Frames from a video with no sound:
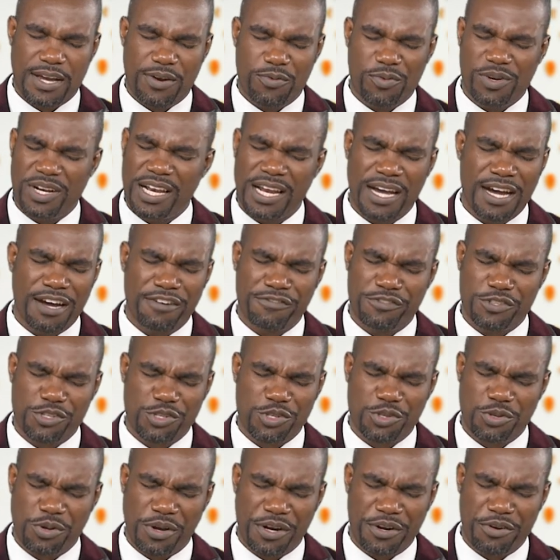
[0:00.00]
we love the
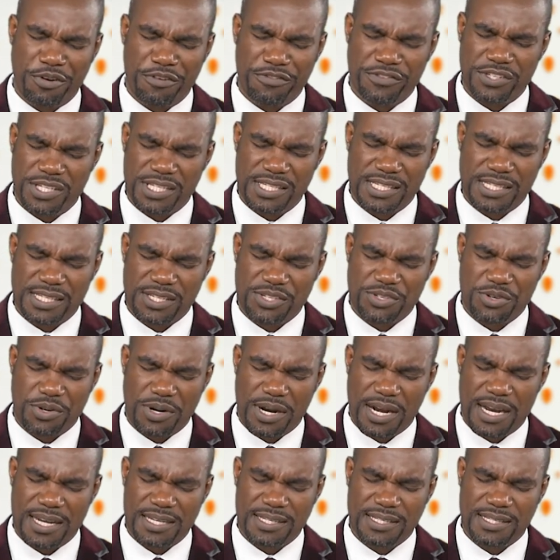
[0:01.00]
story of Jesus
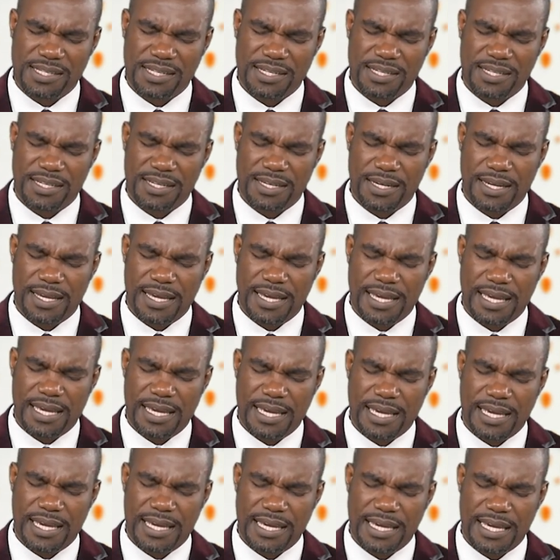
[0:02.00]
Christ.
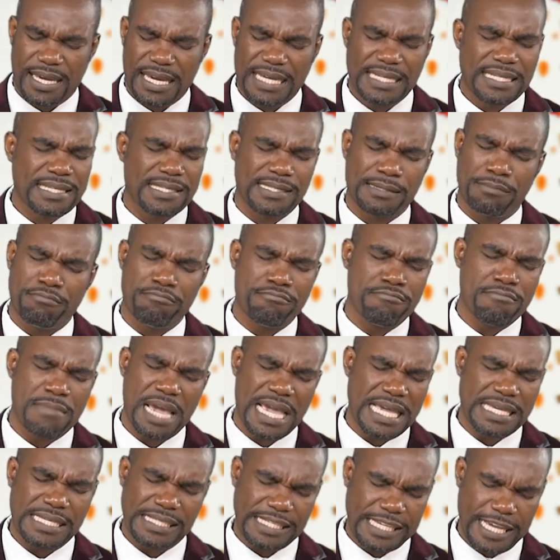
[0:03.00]
It is
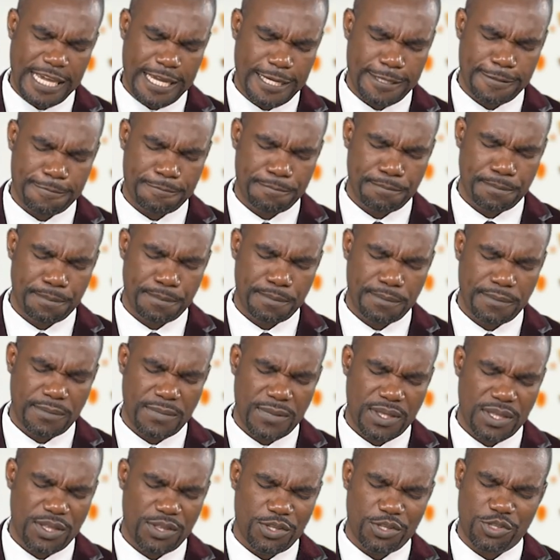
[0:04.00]
amazing.
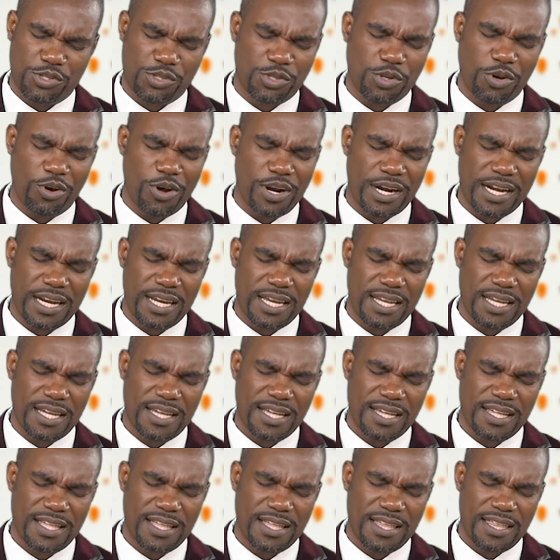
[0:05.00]
The
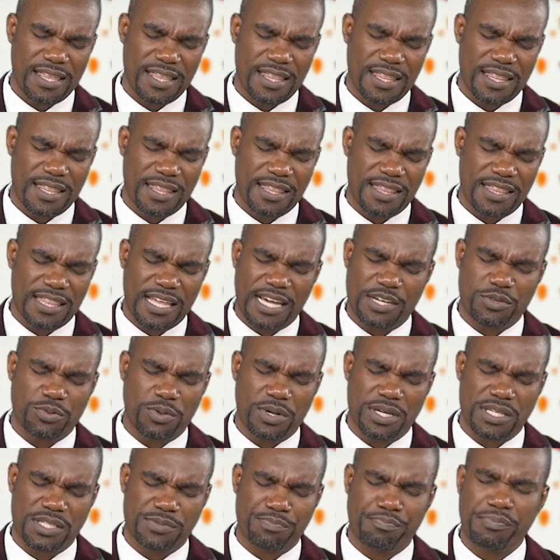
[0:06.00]
story that
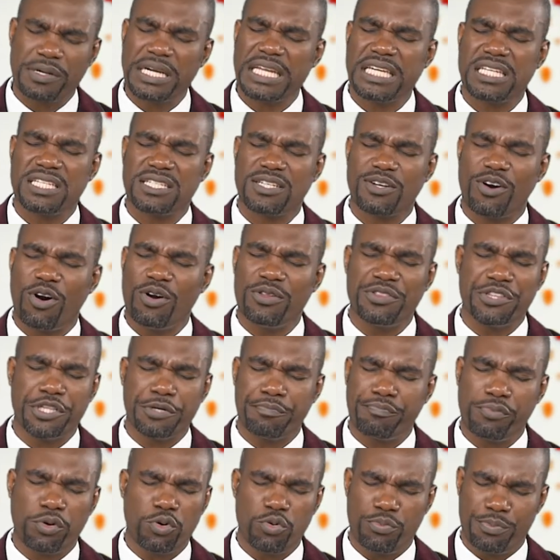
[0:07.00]
was preached on the
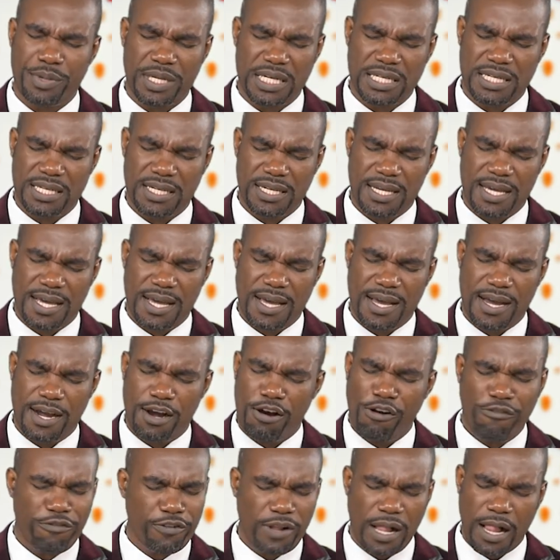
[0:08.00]
pulpit
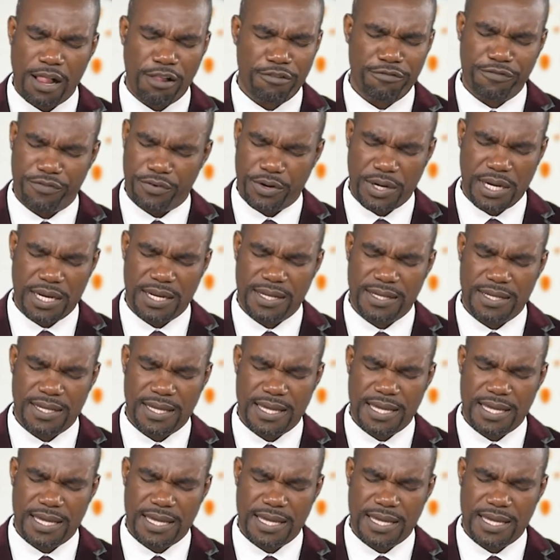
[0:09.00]
of Calvary.